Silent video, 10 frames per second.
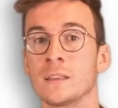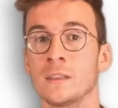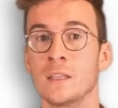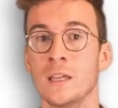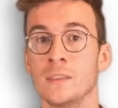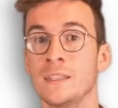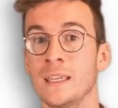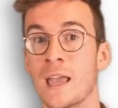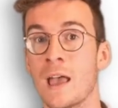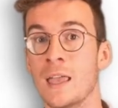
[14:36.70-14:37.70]
that
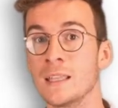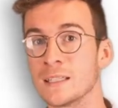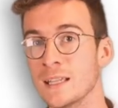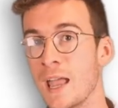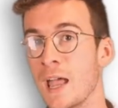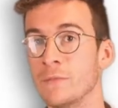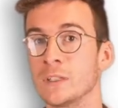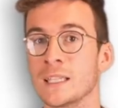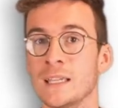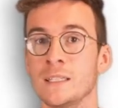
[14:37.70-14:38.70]
the Internet
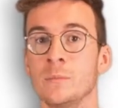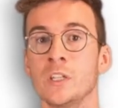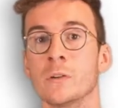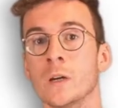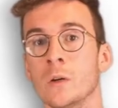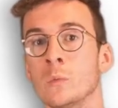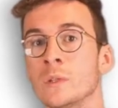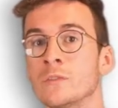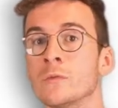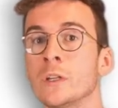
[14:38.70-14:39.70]
Advertising Bureau
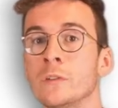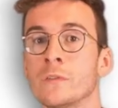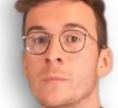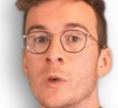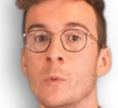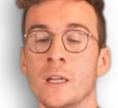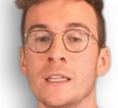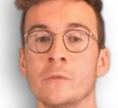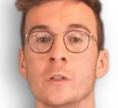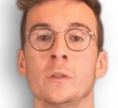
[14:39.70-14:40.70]
withdrew from the
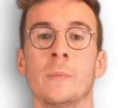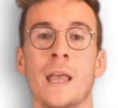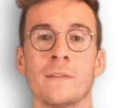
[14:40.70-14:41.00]
working group